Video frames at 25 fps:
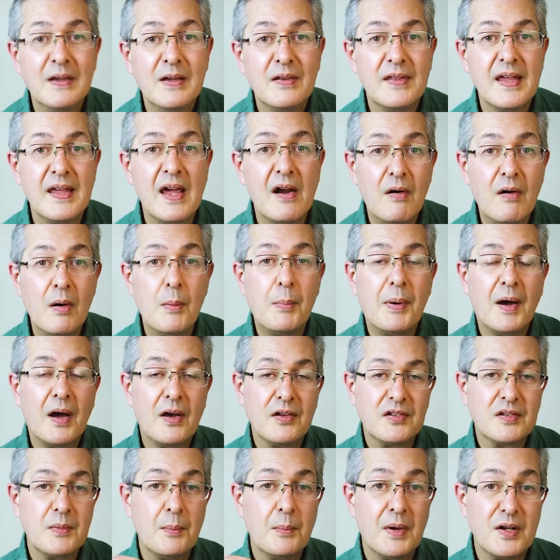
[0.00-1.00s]
The error
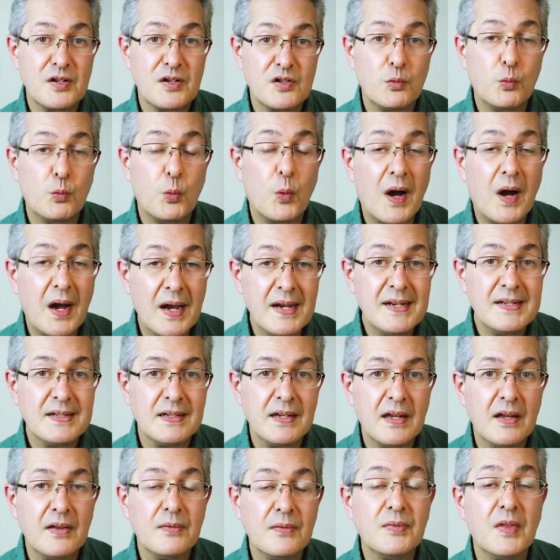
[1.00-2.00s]
bars are much
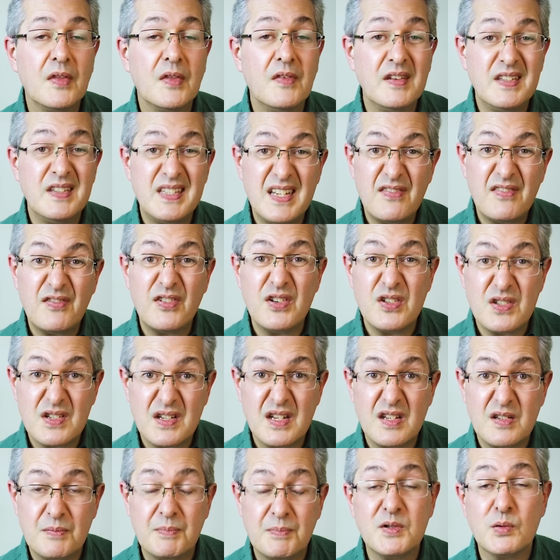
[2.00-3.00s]
wider than the
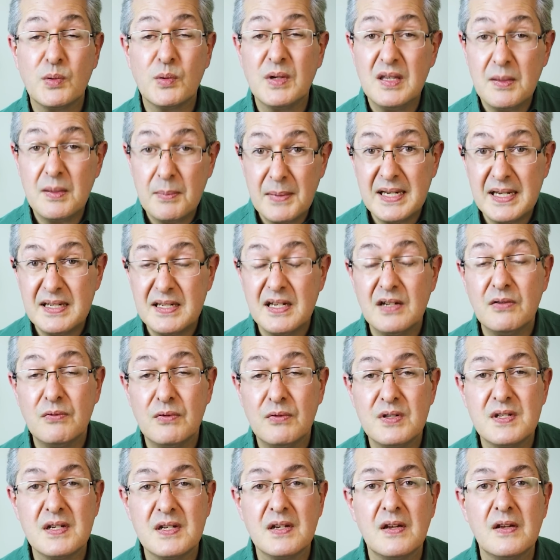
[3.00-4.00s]
differences between the median
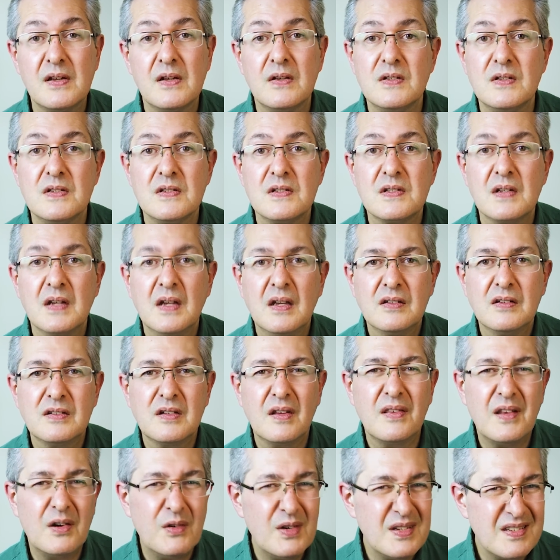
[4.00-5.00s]
returns. So
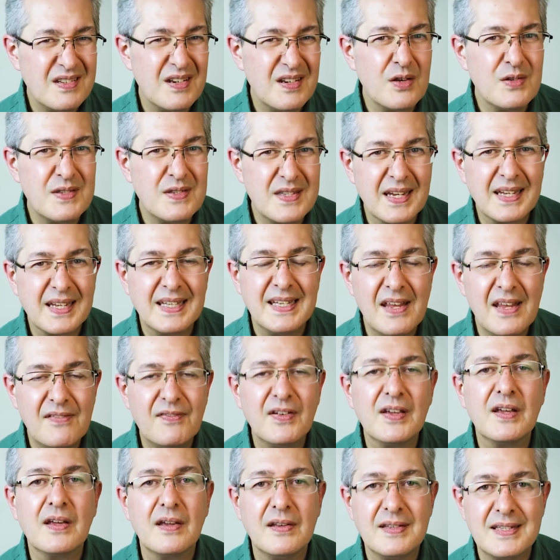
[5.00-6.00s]
there is no
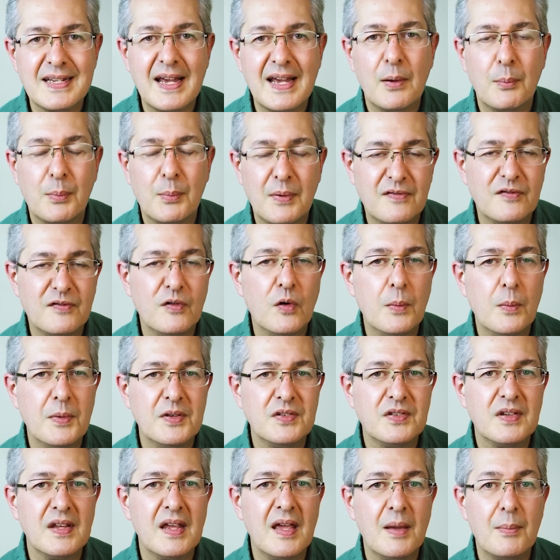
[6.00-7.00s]
significant
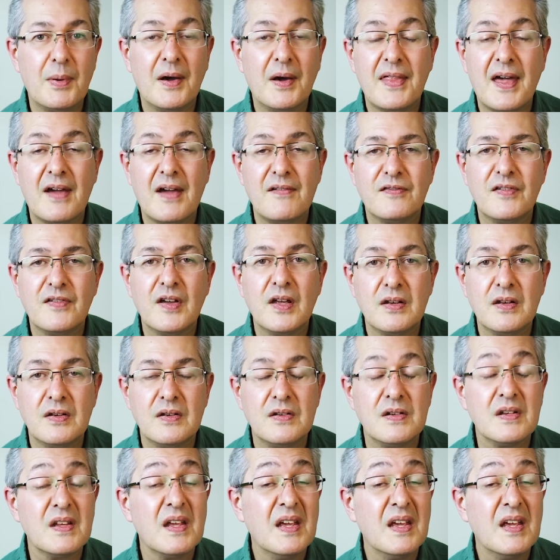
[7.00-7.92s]
outperformance here by that fund.